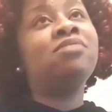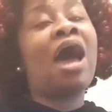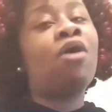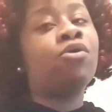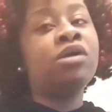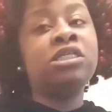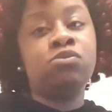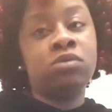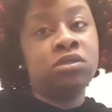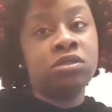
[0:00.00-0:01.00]
how
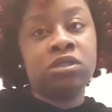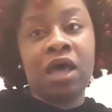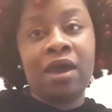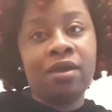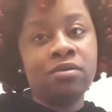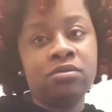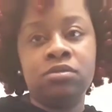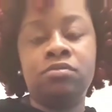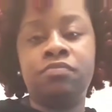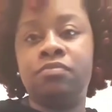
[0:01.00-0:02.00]
Chris was like
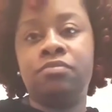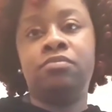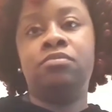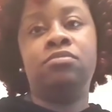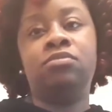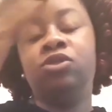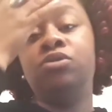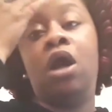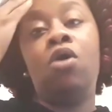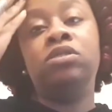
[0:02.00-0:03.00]

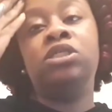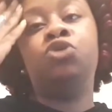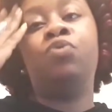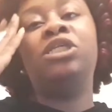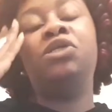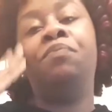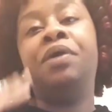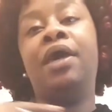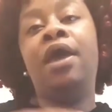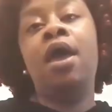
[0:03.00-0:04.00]
through the whole situation.
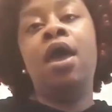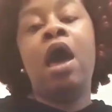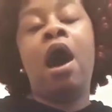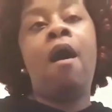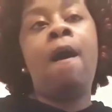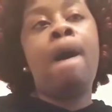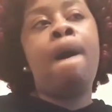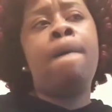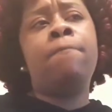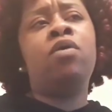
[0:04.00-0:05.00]
But
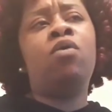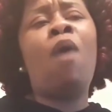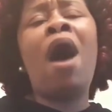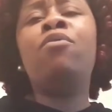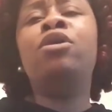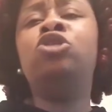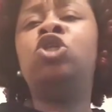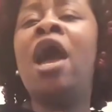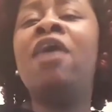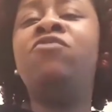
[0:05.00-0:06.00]
why were you
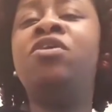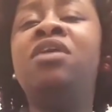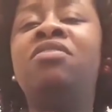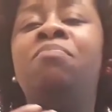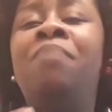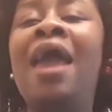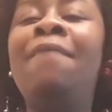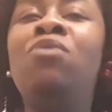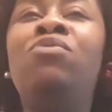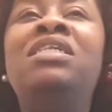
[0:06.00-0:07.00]
trying for another
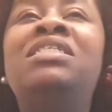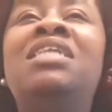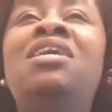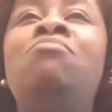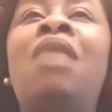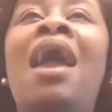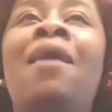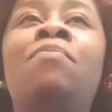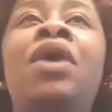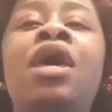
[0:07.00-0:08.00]
baby when it seemed
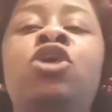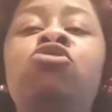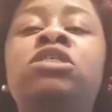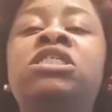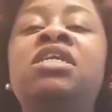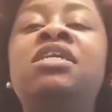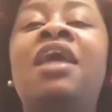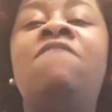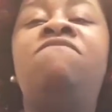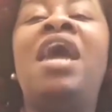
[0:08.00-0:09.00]
like you still in
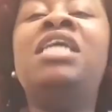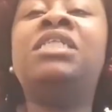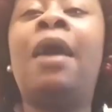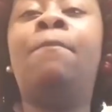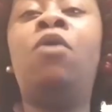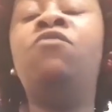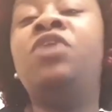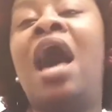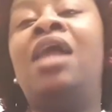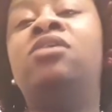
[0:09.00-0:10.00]
that phase? Like both
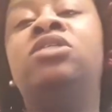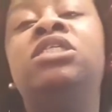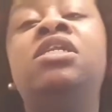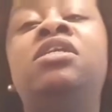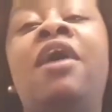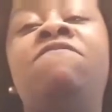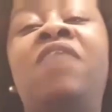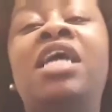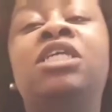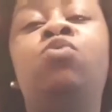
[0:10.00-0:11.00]
of y'all are still in that
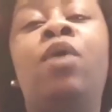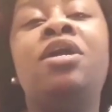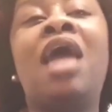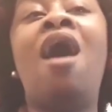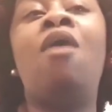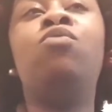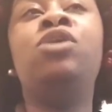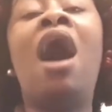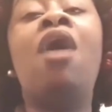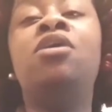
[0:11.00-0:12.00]
phase where
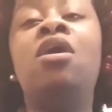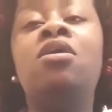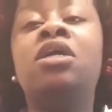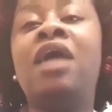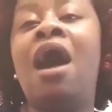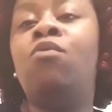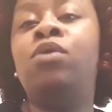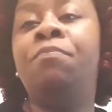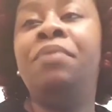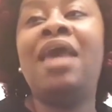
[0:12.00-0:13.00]
y'all young and y'all
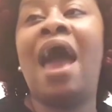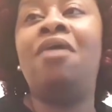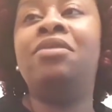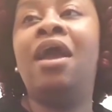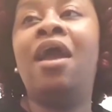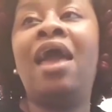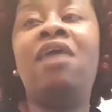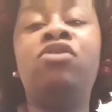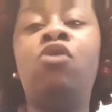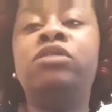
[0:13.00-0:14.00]
want to be out there and
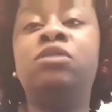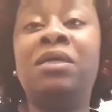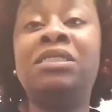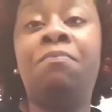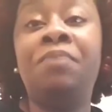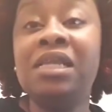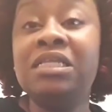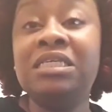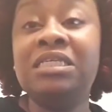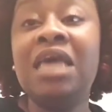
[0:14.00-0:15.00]
have no
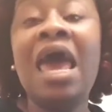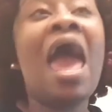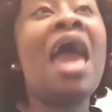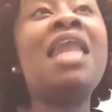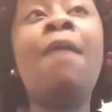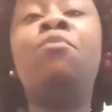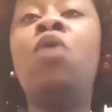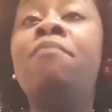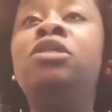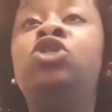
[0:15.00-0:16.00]
responsibilities. And I
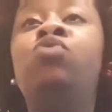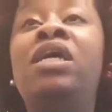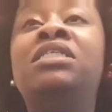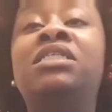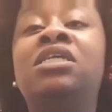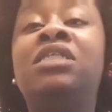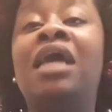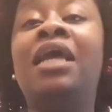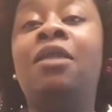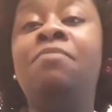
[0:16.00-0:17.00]
promise you, it seems
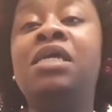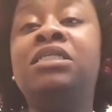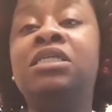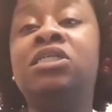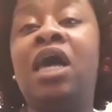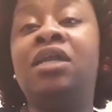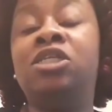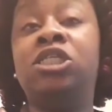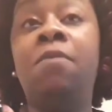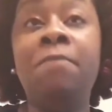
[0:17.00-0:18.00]
like that to me. It seems
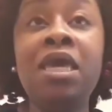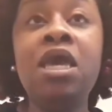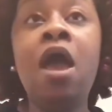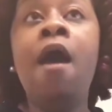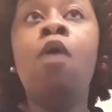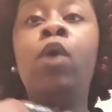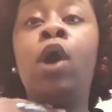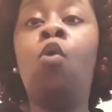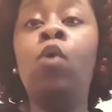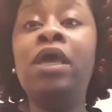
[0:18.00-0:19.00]
like to me
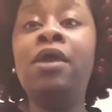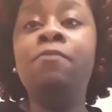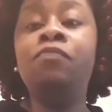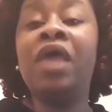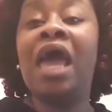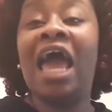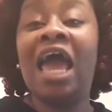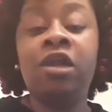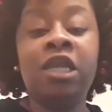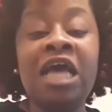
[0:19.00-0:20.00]
with Queen,
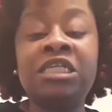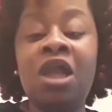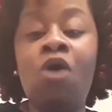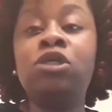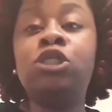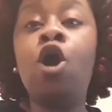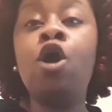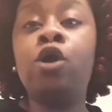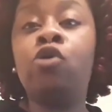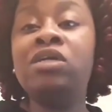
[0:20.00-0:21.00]
as long as
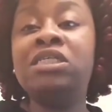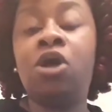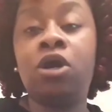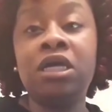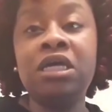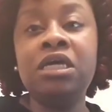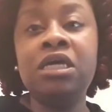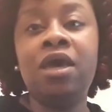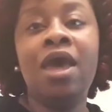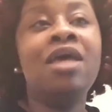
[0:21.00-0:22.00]
her and Chris are
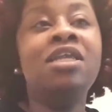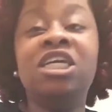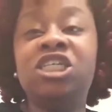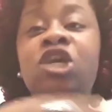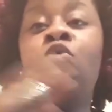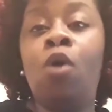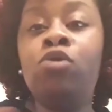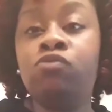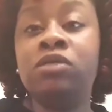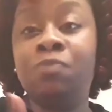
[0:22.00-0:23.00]
good, then she
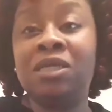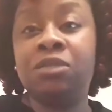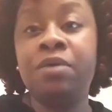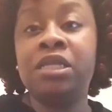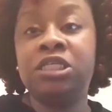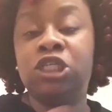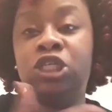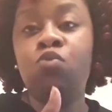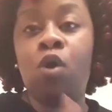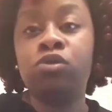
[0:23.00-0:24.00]
want the responsibility.
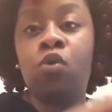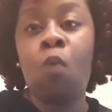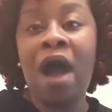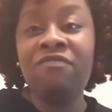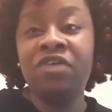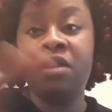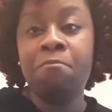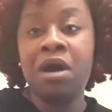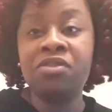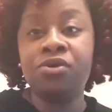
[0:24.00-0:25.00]
She want the wife and the
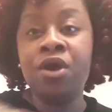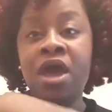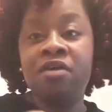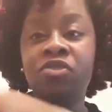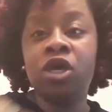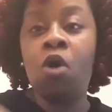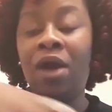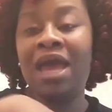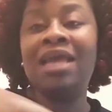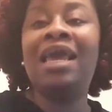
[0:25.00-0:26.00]
mother to go
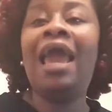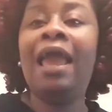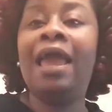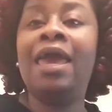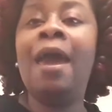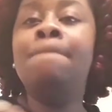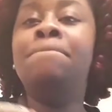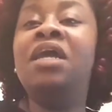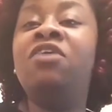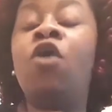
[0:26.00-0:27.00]
hand in hand.
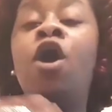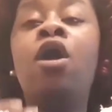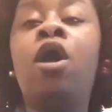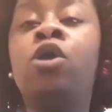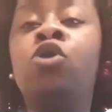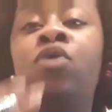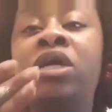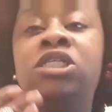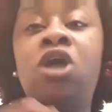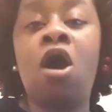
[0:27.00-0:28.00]
But if her and
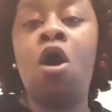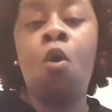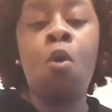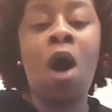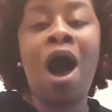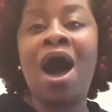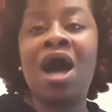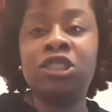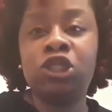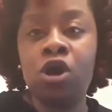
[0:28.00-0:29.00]
Chris are on
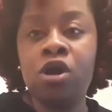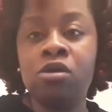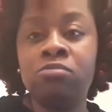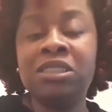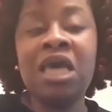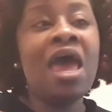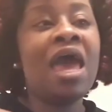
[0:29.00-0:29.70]
odd terms